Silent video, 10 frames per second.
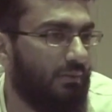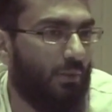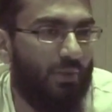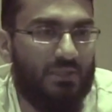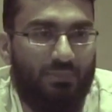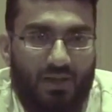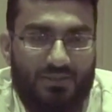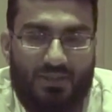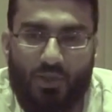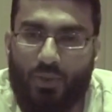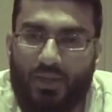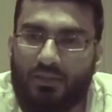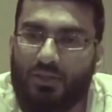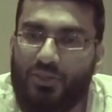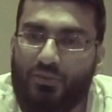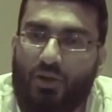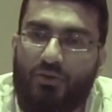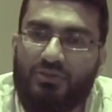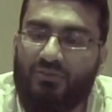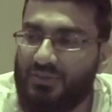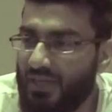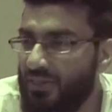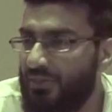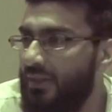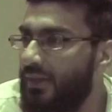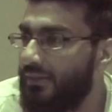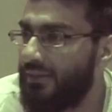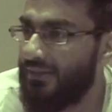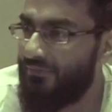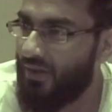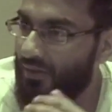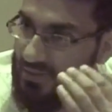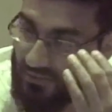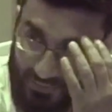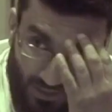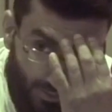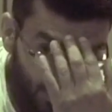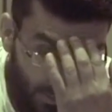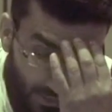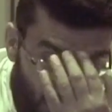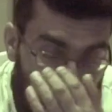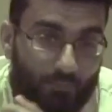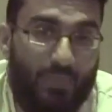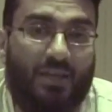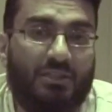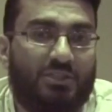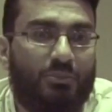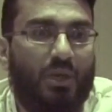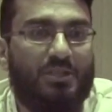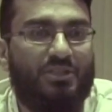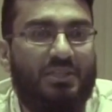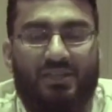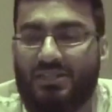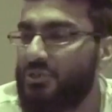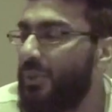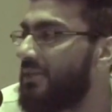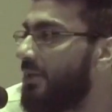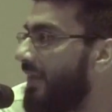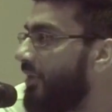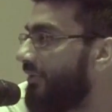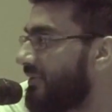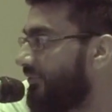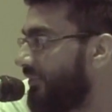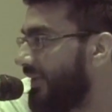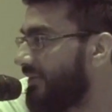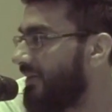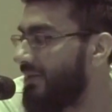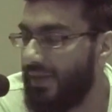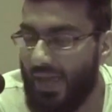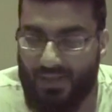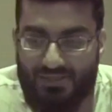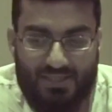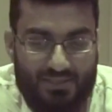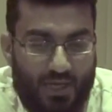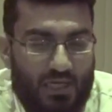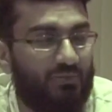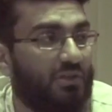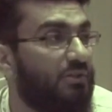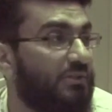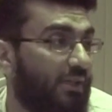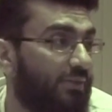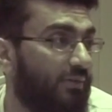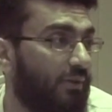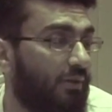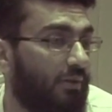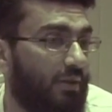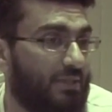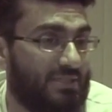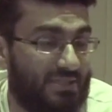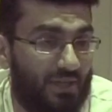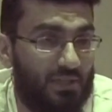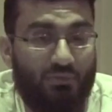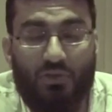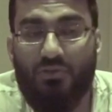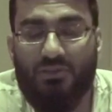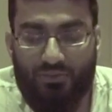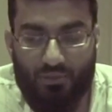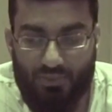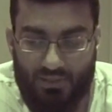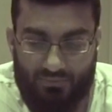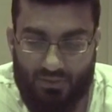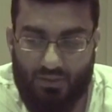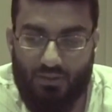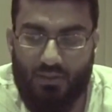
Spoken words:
That when he's passing away, the throes of death, the difficulties of death, make a sheen, a sweat appear on his forehead. And it's a sign of a good death. It's a sign of a good death for a believer.